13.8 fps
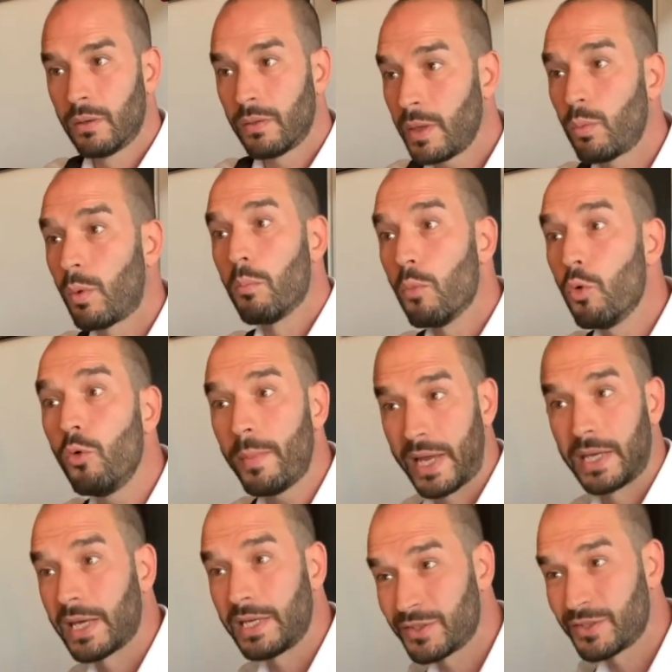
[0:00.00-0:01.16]
they want more
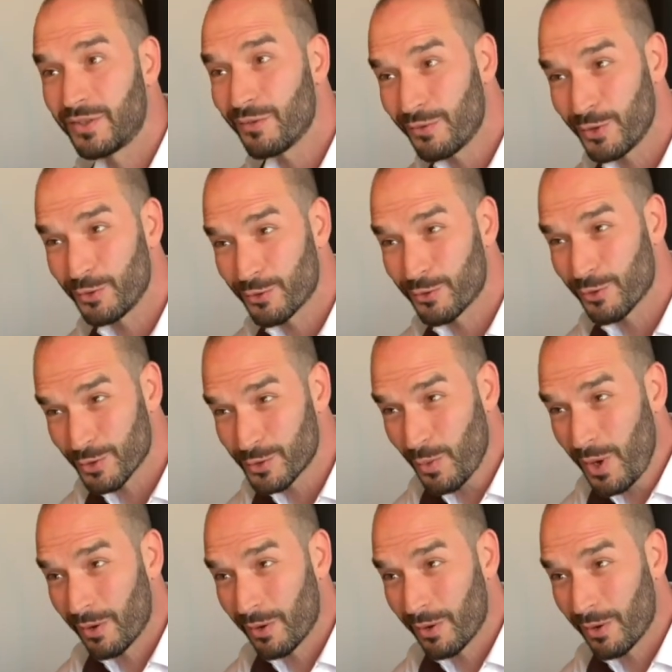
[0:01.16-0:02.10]
mandates in the future as mm.